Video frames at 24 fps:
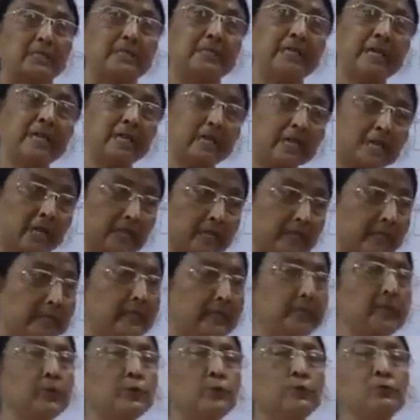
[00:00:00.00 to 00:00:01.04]
they
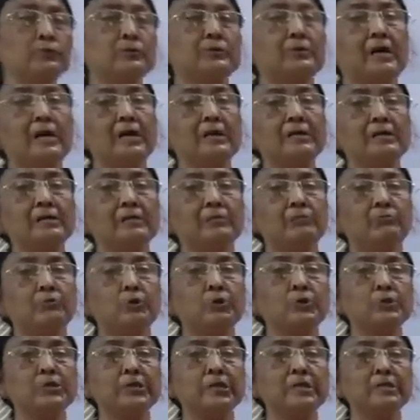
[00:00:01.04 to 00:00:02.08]
continue the
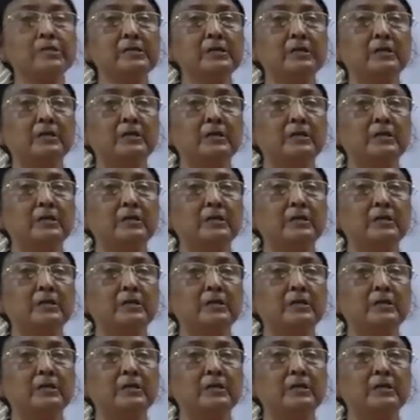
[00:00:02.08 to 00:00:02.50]
motion,